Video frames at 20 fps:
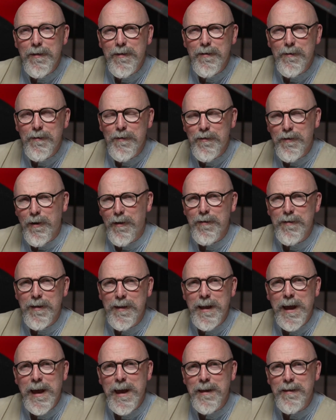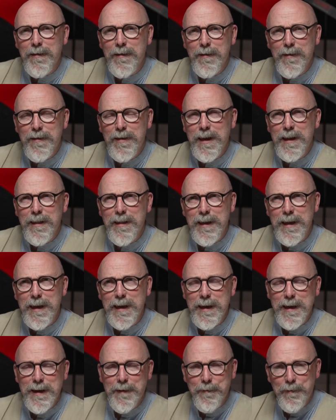sort of shots today, as you can see in
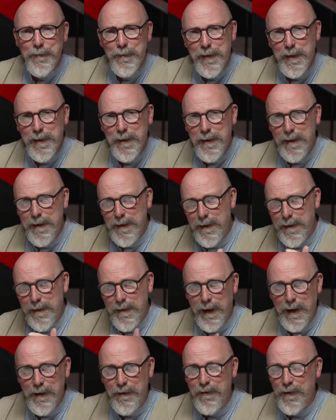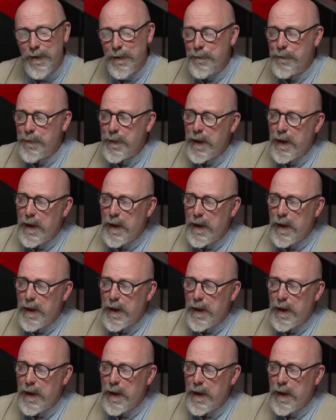the slideshow,